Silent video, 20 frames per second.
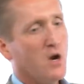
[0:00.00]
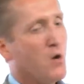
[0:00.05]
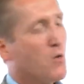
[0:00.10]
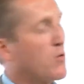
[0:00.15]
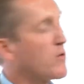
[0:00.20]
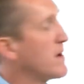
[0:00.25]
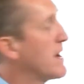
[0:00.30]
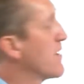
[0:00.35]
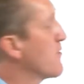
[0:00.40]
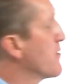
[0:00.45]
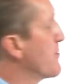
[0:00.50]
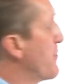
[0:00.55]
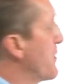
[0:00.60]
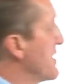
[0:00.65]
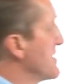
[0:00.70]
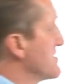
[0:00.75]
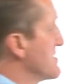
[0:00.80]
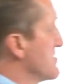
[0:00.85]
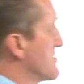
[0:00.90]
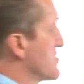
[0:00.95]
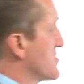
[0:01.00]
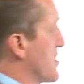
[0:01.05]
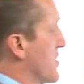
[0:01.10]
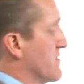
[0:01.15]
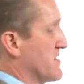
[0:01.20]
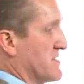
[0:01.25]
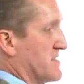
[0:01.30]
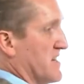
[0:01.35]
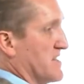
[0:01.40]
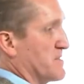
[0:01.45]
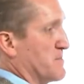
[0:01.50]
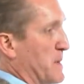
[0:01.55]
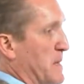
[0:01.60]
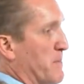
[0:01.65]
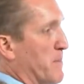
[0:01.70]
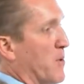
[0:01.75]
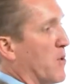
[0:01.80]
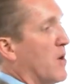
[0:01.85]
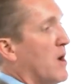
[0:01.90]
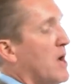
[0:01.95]
We're not replacing service desk
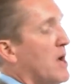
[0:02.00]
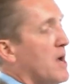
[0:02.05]
people.